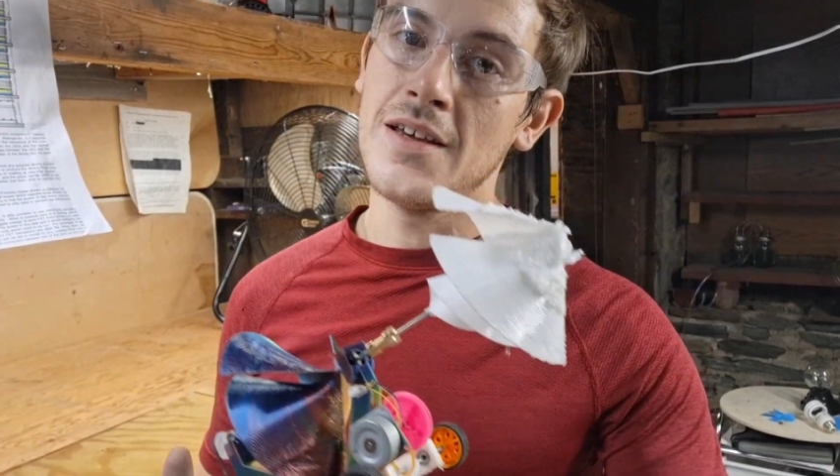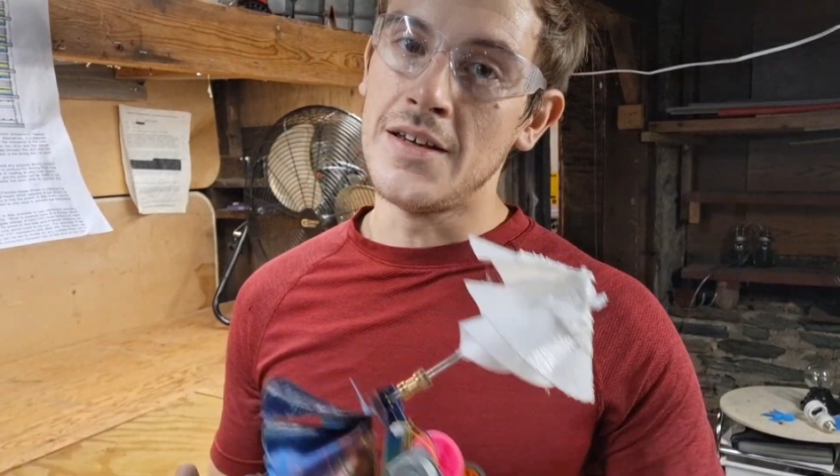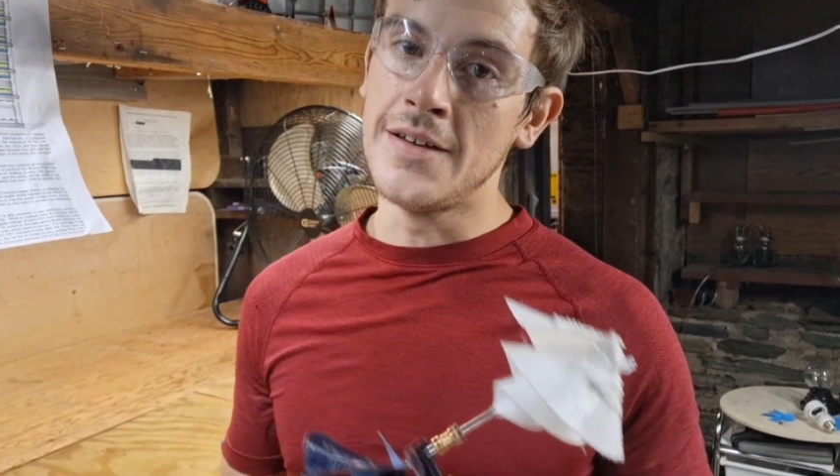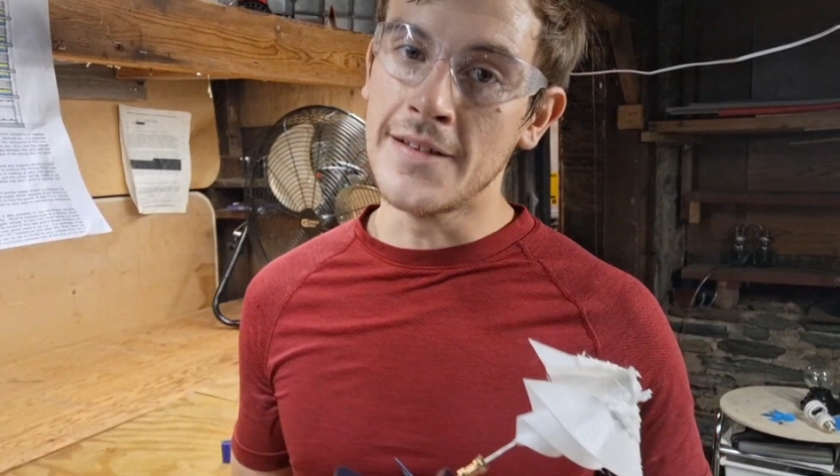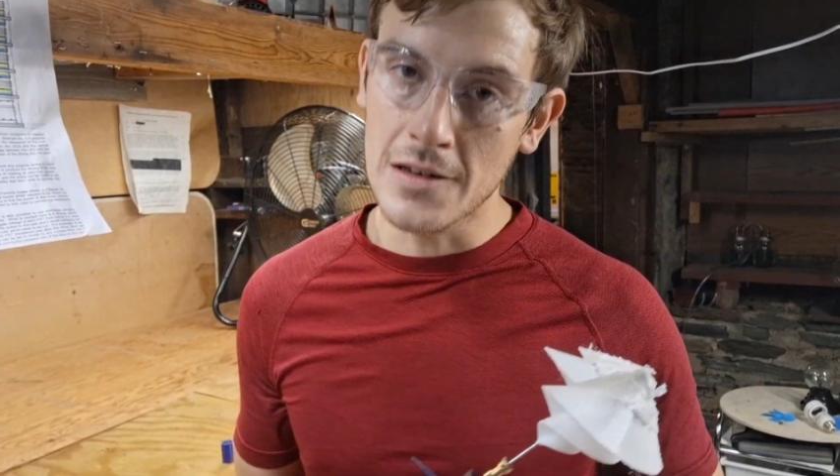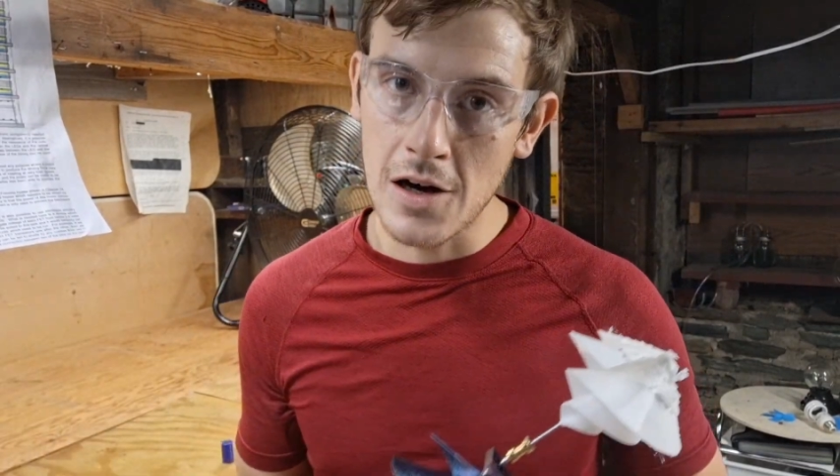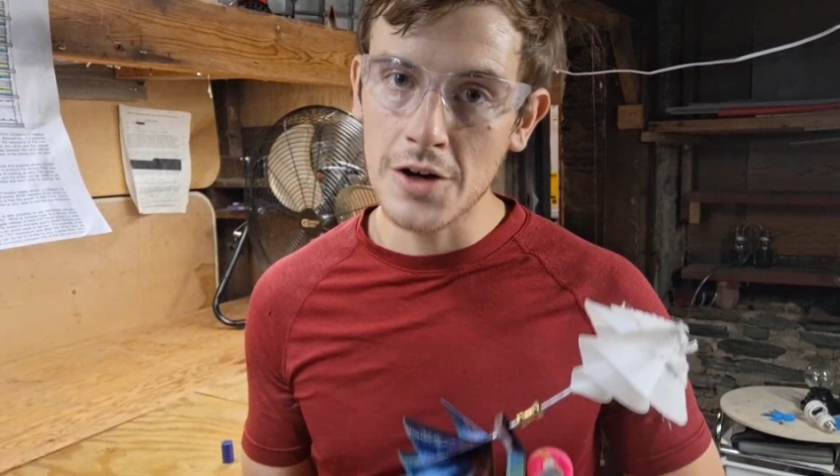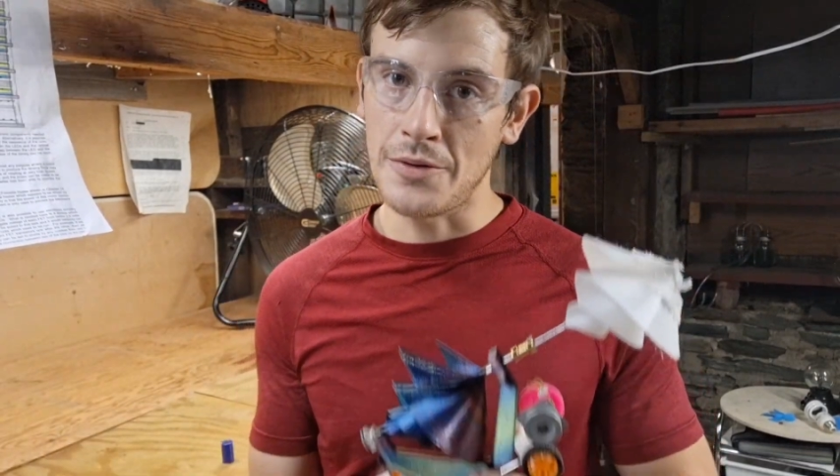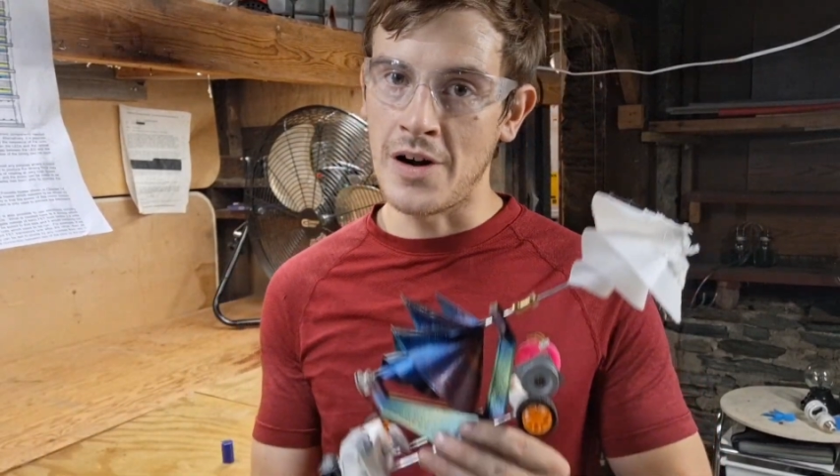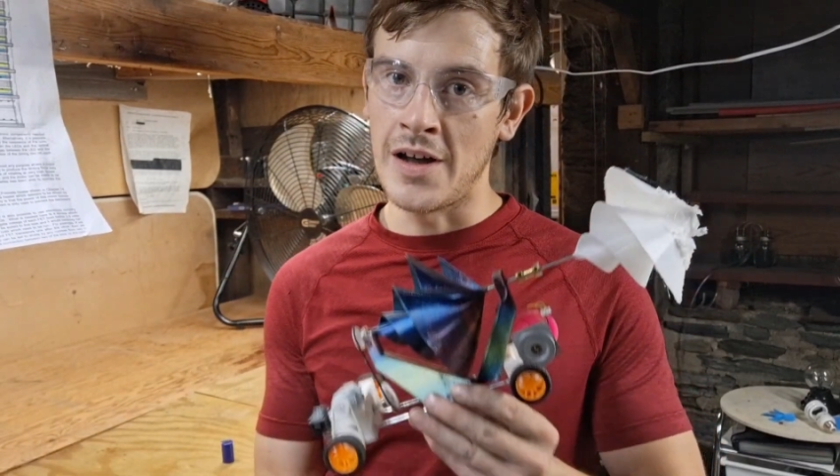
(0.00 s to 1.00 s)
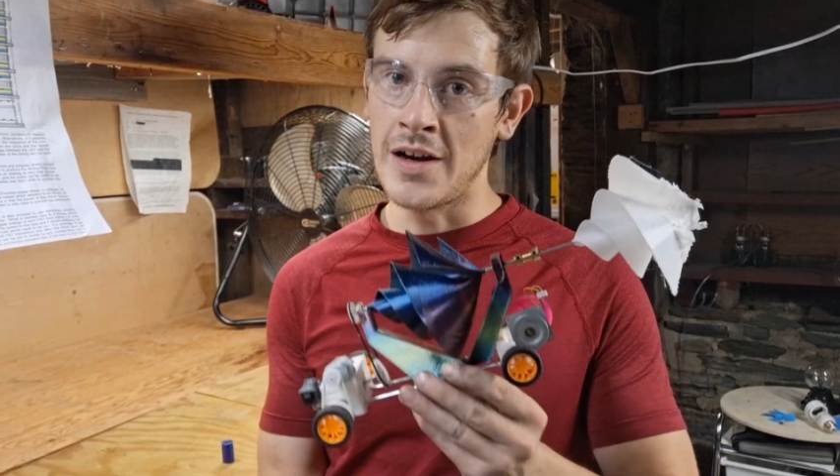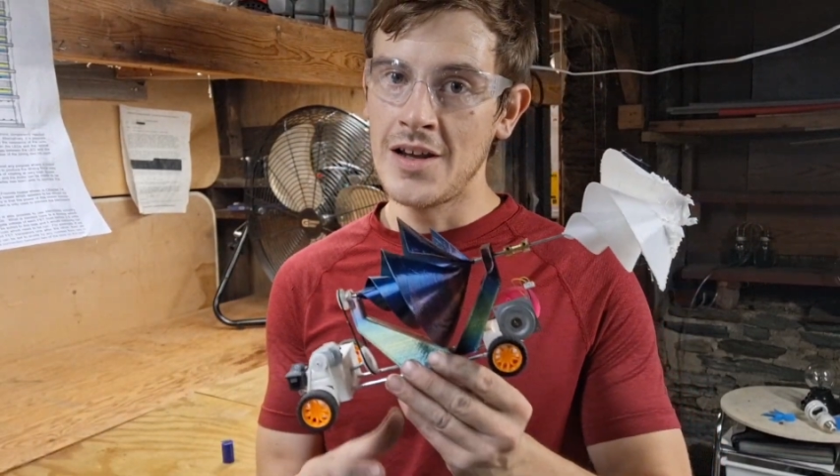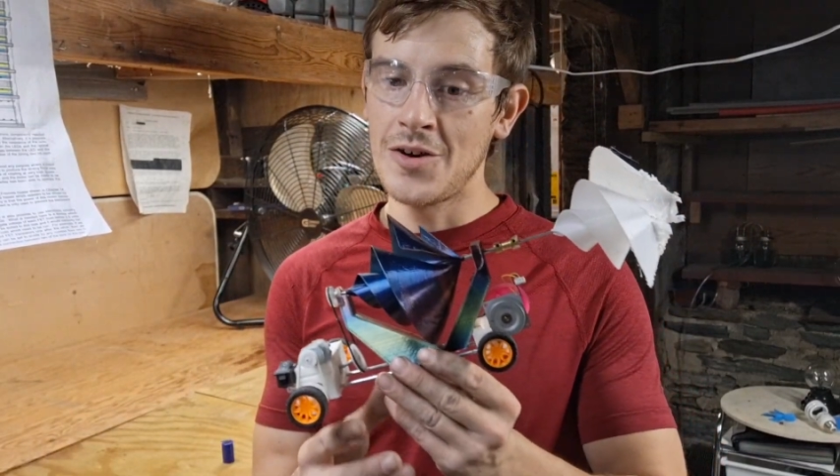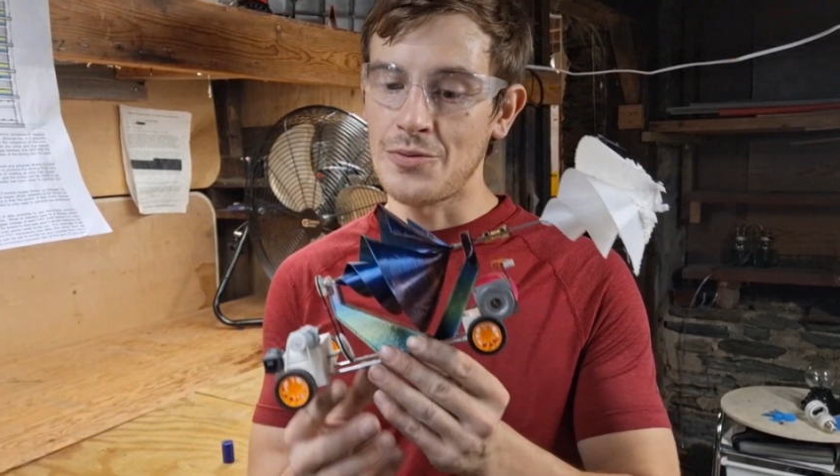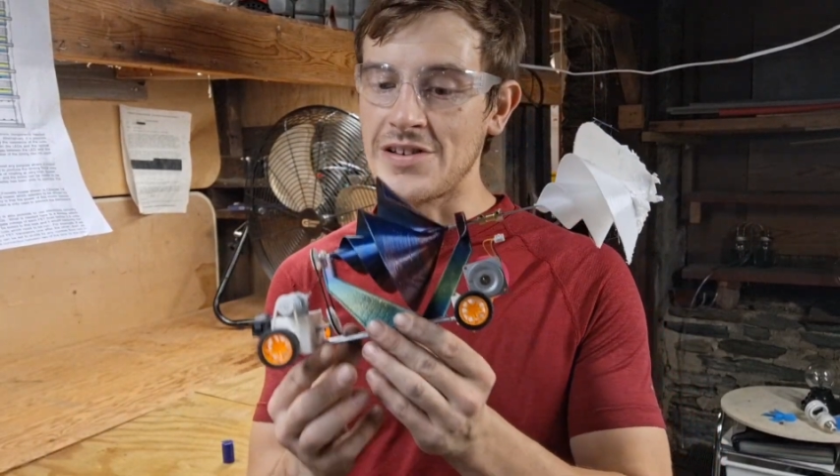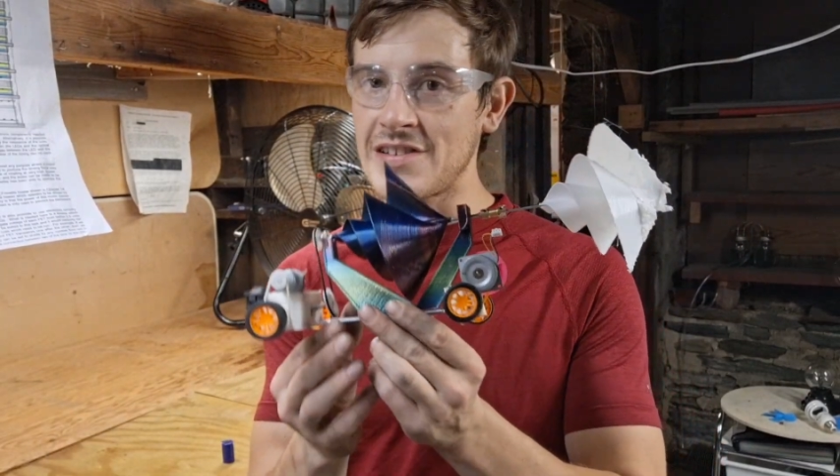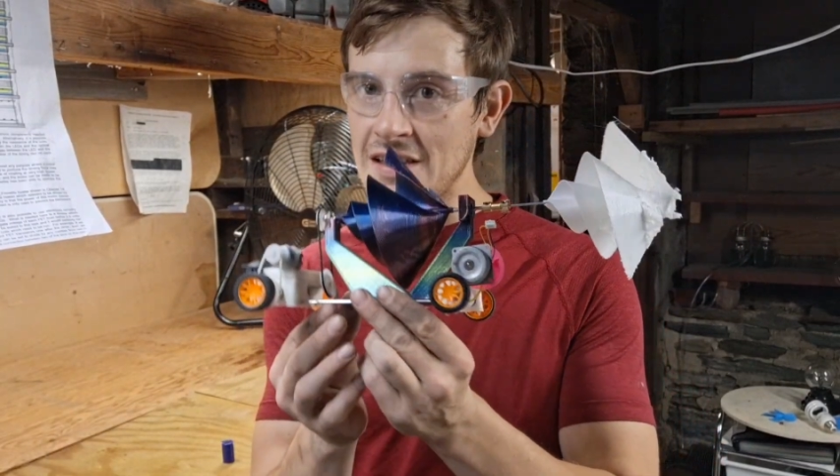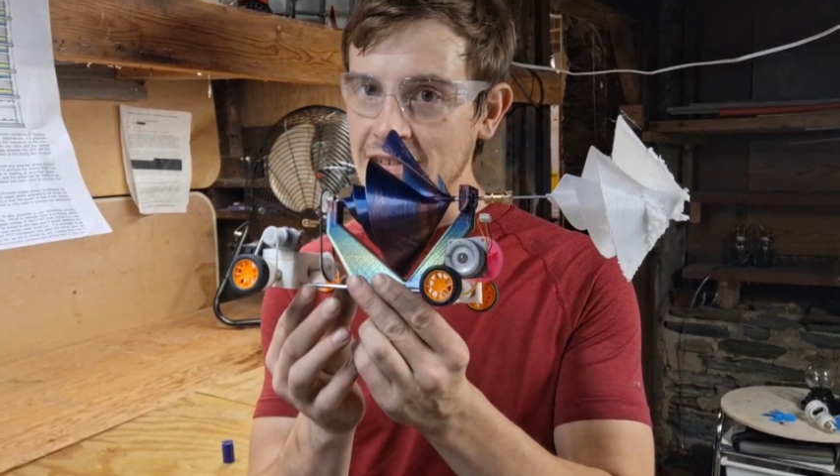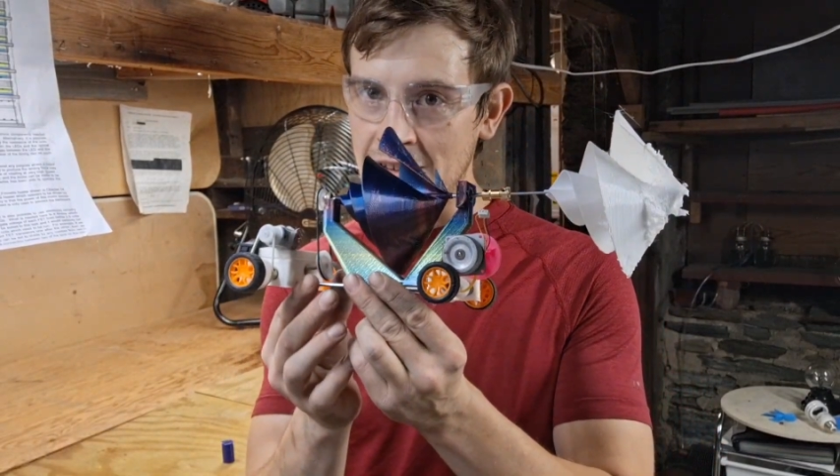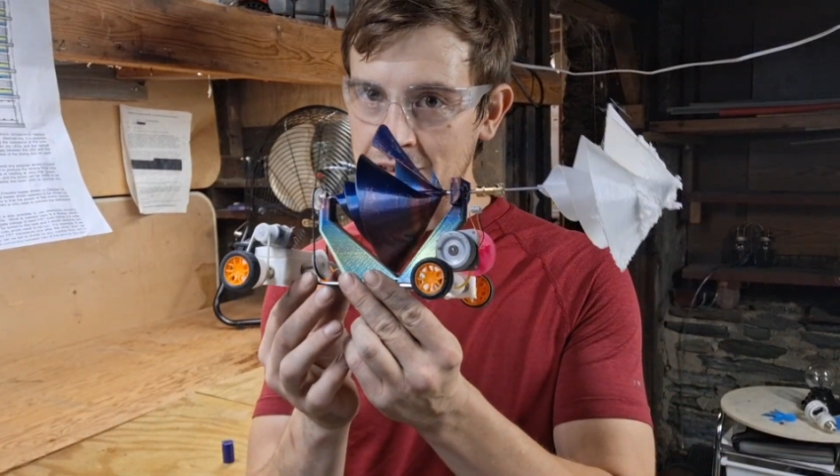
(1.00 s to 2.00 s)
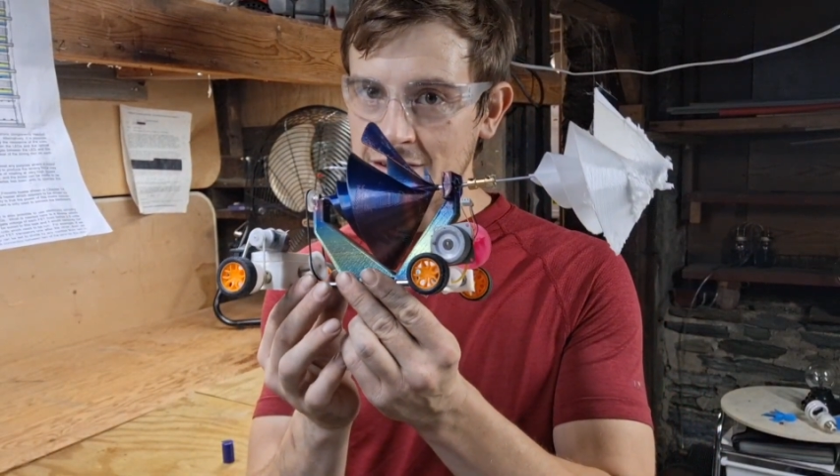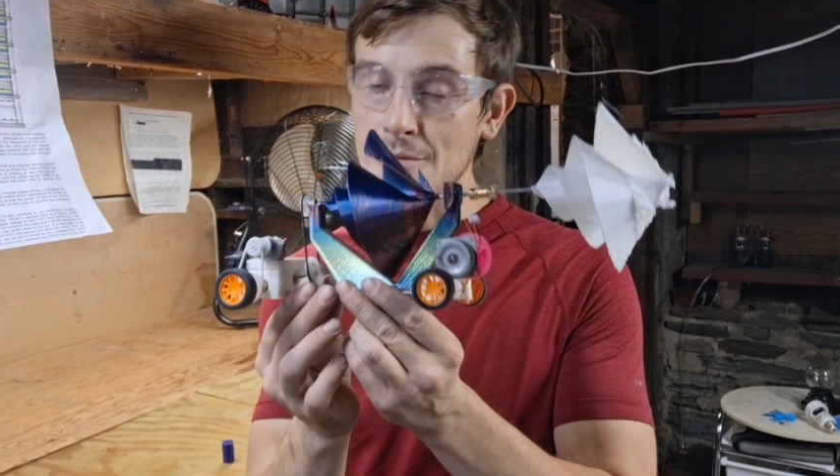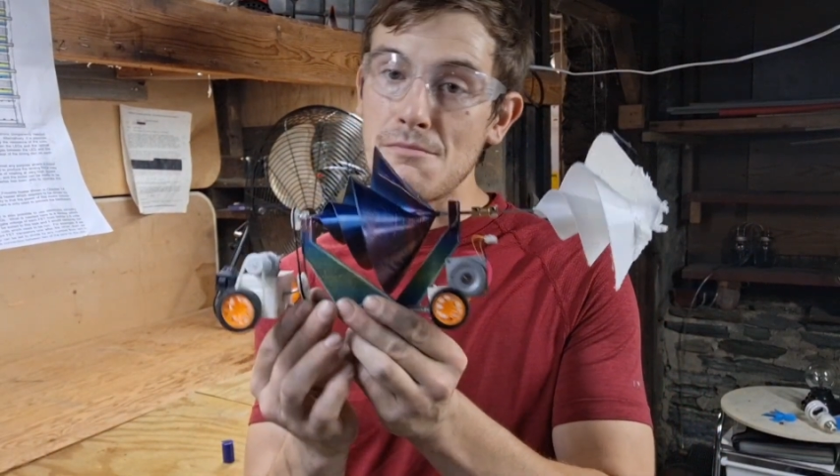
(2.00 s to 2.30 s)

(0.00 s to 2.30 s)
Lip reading: in the long run, resistance